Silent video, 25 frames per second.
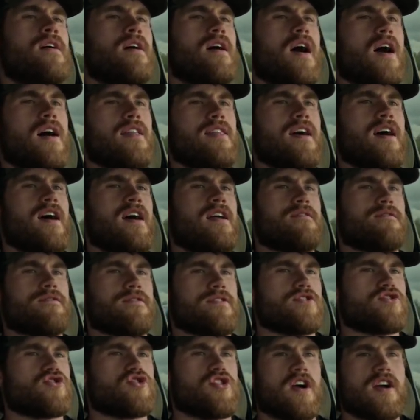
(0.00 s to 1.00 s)
And then for
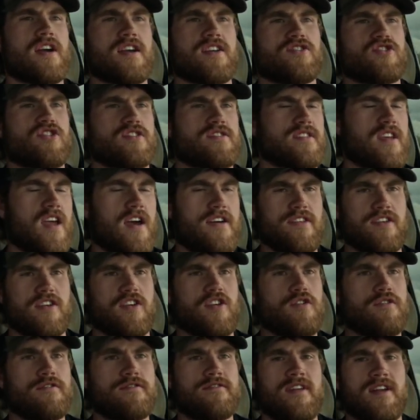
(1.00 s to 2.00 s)
the truck, it's just got the
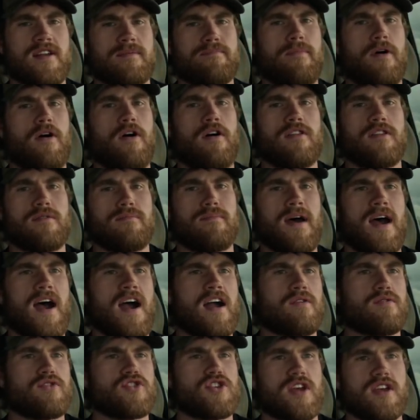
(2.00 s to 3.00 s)
gooseneck ball in the
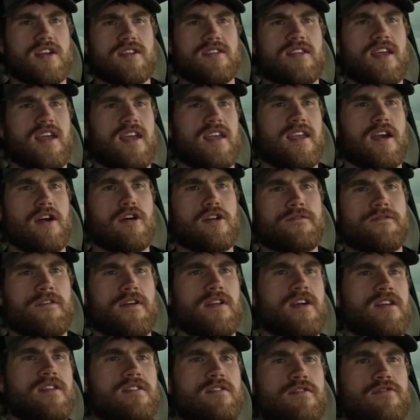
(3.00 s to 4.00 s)
back, which I can take out if I
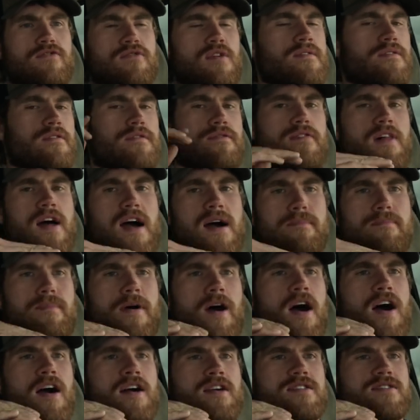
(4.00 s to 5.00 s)
need to, so I have a flat
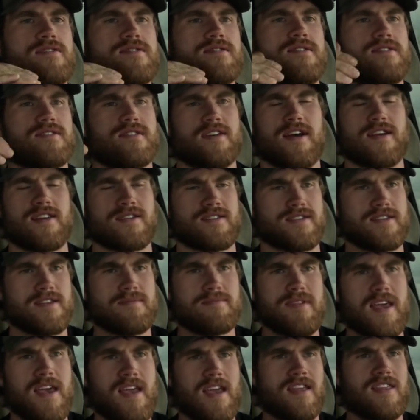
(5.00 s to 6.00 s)
box. It's got a
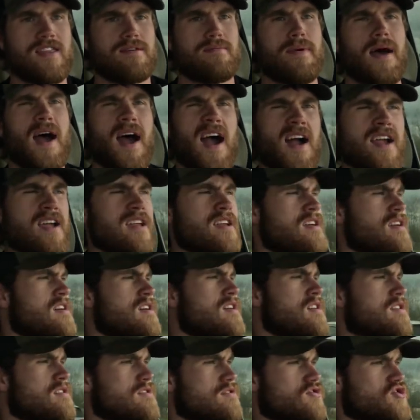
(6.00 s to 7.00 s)
slip tank in the back,
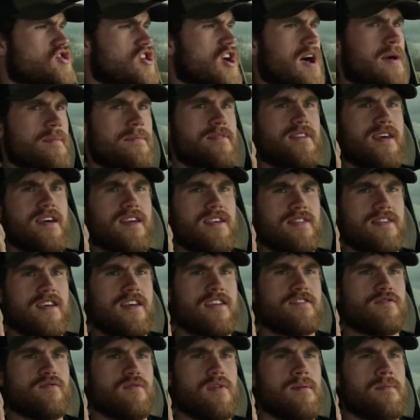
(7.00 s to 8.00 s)
so jobs like
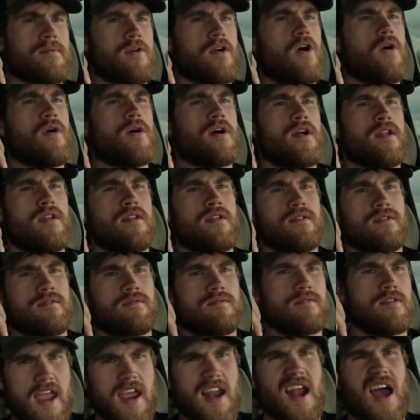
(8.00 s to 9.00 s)
this where I'm
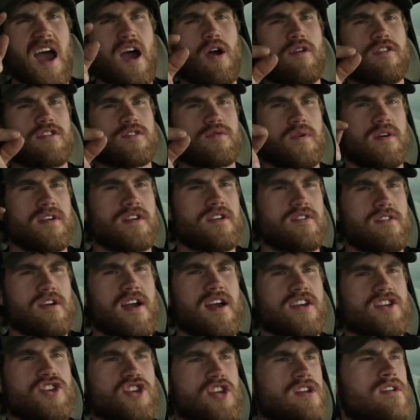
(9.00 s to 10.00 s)
going 8 hours one
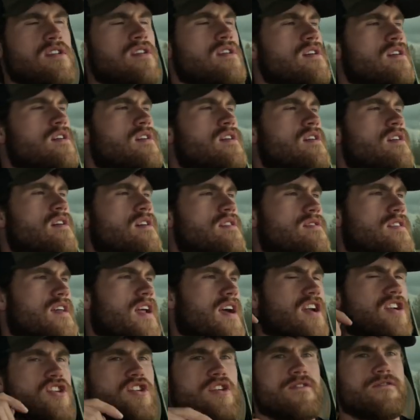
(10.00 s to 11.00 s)
direction, then
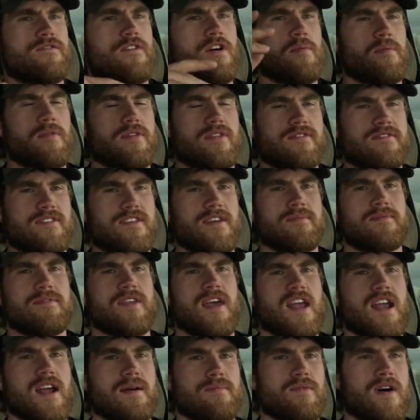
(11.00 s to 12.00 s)
I can just fill up with the slip
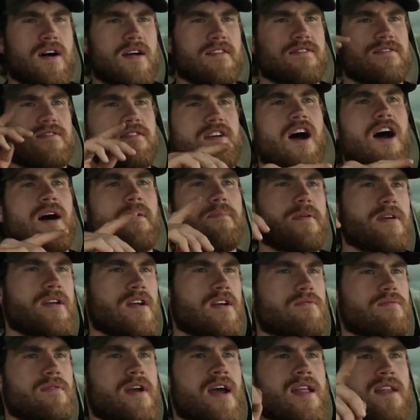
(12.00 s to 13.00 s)
tank. I'm not stopping
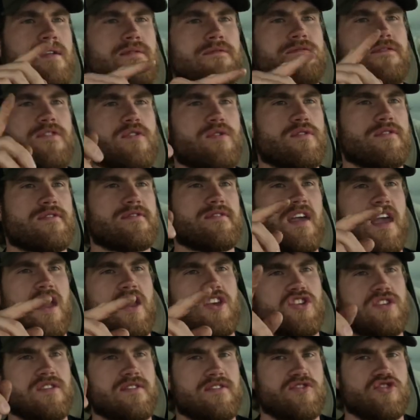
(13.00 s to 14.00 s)
at random fuel
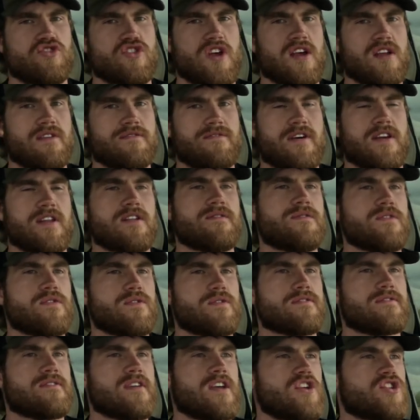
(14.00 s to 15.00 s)
stations and trying to find a
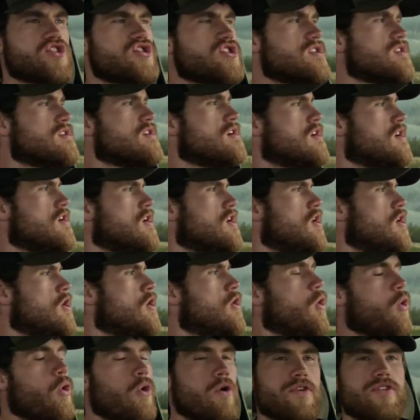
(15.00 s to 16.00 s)
fuel
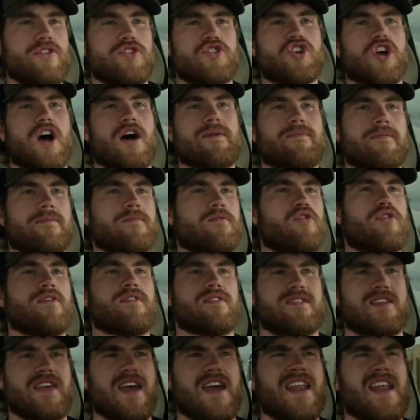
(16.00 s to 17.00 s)
station. Or the jobs I'm
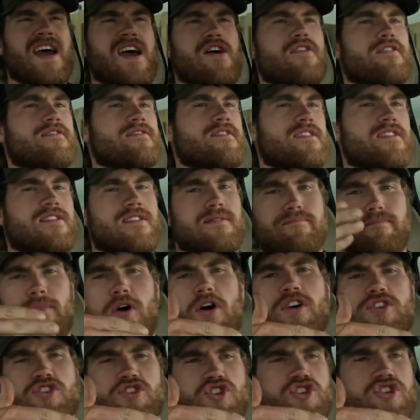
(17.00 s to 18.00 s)
going 10 hours into the
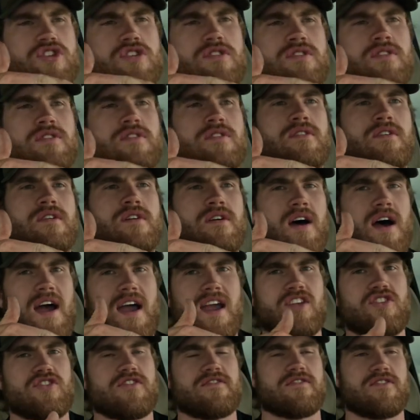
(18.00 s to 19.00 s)
bush,
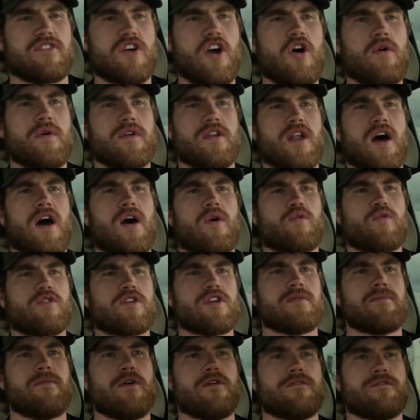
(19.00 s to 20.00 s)
I can just go and not
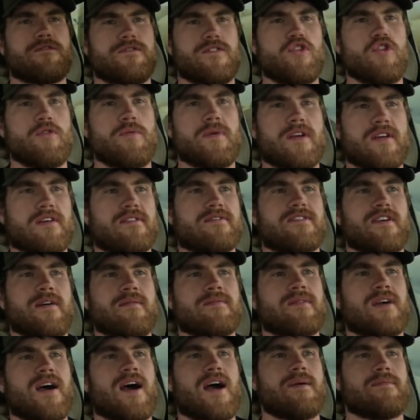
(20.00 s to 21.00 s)
worry about fuel because
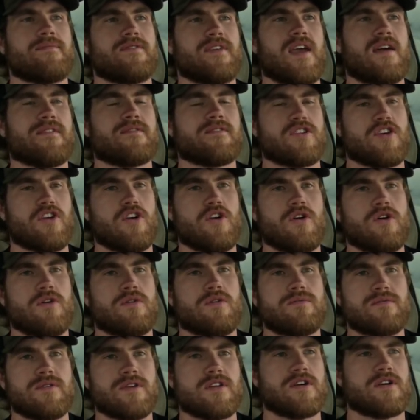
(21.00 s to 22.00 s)
sometimes you have to
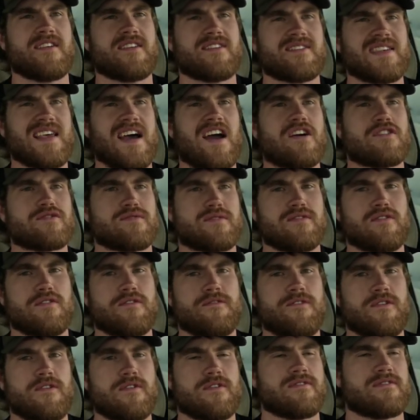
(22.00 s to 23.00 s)
go, 6 hours with no
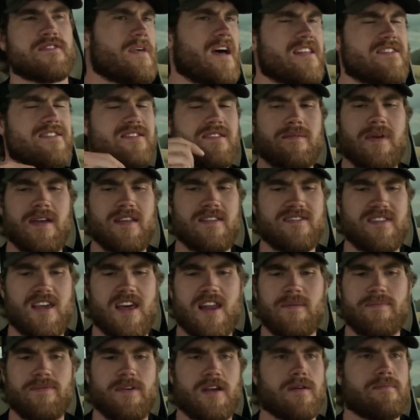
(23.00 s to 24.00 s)
fuel. So that's the main
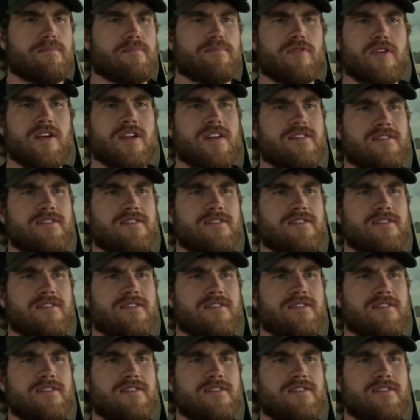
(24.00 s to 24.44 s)
setup there. Pretty